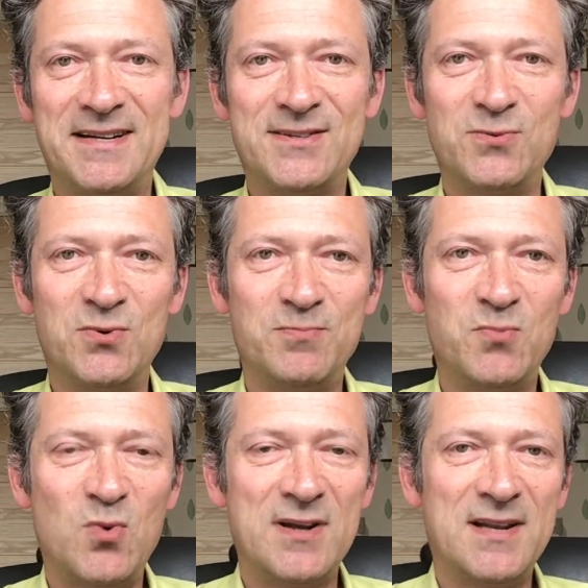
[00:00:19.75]
So
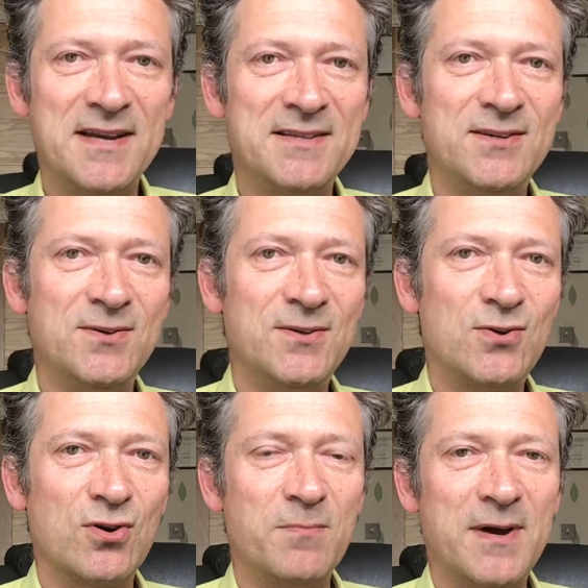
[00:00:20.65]
what I'd like to
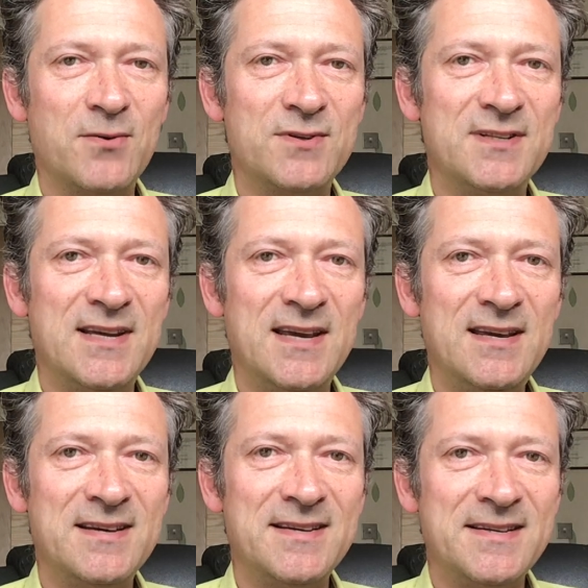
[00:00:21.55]
talk about today